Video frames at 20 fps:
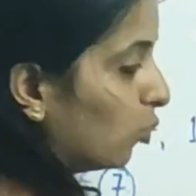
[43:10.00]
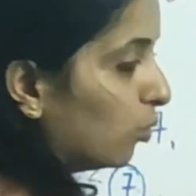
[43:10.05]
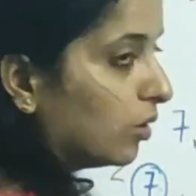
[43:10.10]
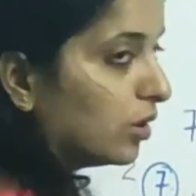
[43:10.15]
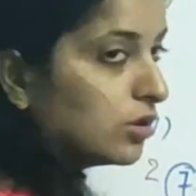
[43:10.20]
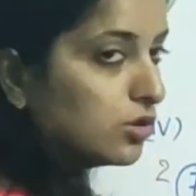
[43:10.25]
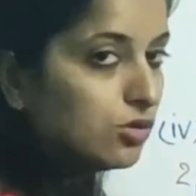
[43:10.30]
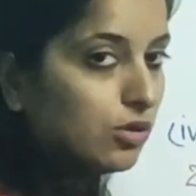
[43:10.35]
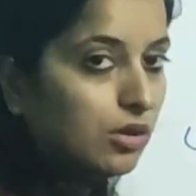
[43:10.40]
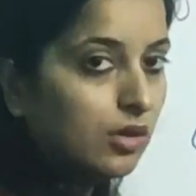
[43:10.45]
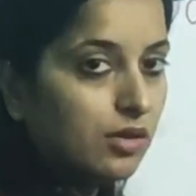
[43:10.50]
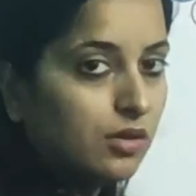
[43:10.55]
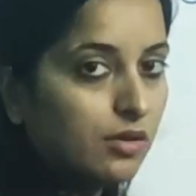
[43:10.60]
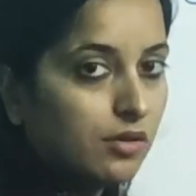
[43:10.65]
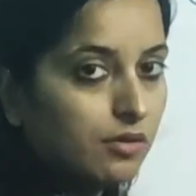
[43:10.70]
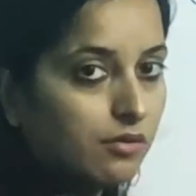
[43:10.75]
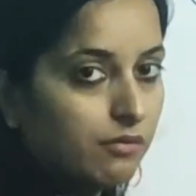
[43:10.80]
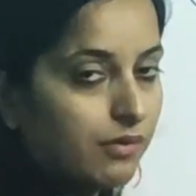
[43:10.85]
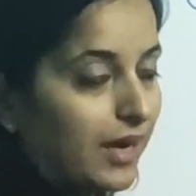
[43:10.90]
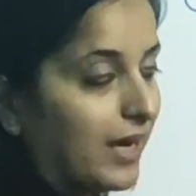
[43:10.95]
node is your,
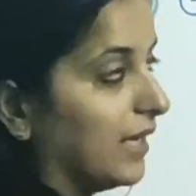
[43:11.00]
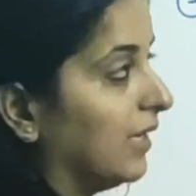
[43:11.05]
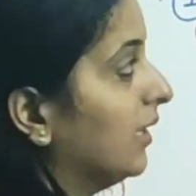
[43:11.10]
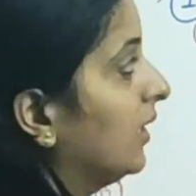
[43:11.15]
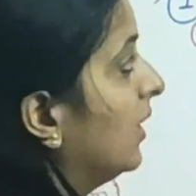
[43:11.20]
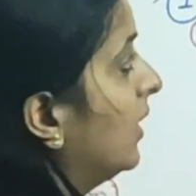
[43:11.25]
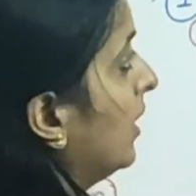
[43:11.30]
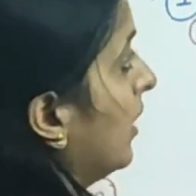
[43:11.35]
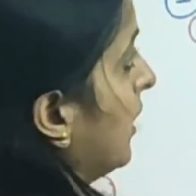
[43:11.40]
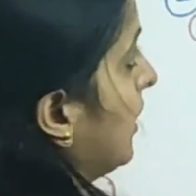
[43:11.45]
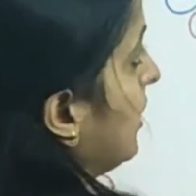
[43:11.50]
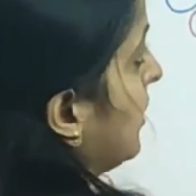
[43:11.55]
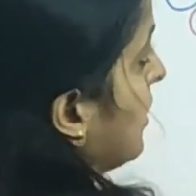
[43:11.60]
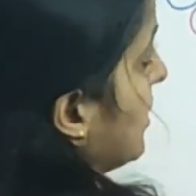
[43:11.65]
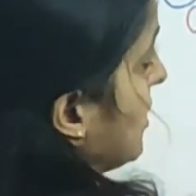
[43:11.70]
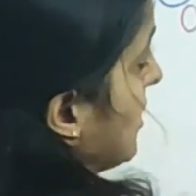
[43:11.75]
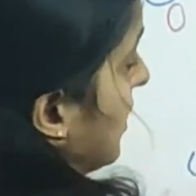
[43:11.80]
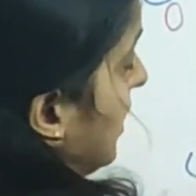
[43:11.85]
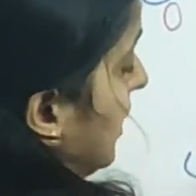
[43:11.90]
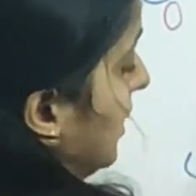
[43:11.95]
fine, in
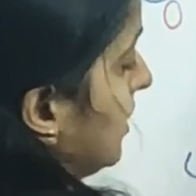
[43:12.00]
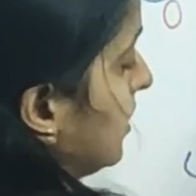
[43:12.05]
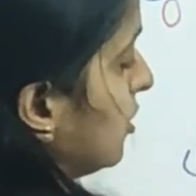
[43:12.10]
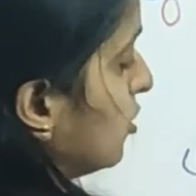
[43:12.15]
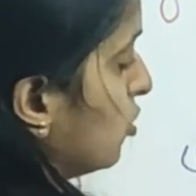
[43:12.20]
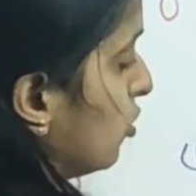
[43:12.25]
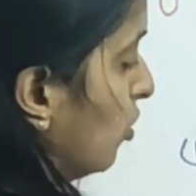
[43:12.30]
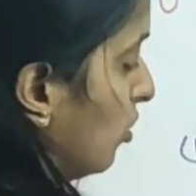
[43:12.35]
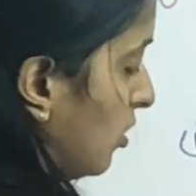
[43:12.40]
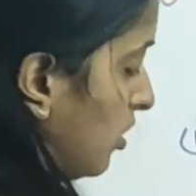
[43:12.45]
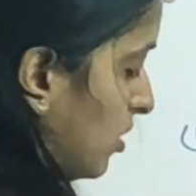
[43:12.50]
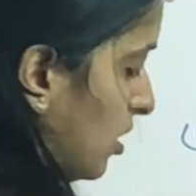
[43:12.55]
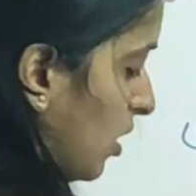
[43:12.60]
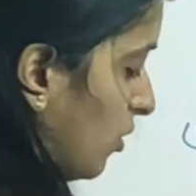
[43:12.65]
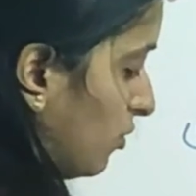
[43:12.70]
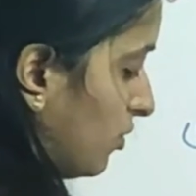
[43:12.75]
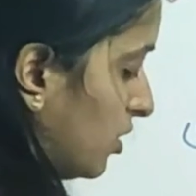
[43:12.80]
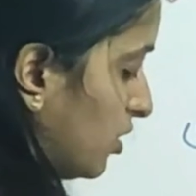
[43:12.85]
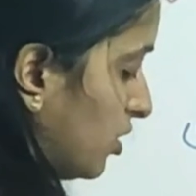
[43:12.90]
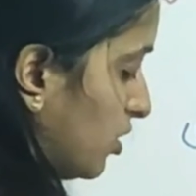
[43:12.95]
this range. So
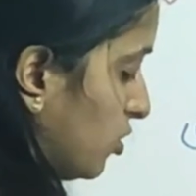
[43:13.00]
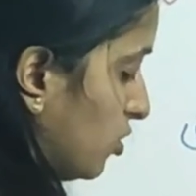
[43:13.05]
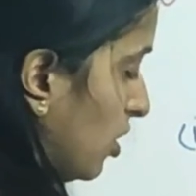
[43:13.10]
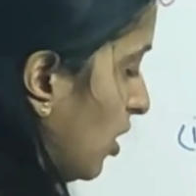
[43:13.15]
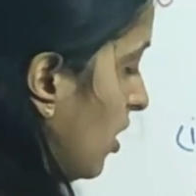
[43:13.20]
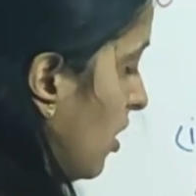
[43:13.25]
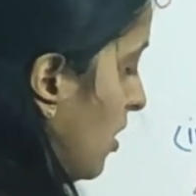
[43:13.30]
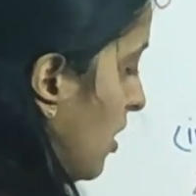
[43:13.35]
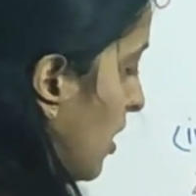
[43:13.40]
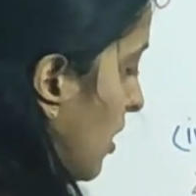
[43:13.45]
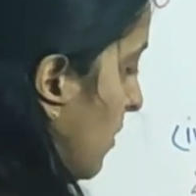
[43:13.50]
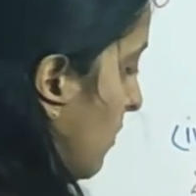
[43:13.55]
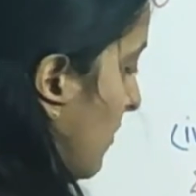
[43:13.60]
now this is your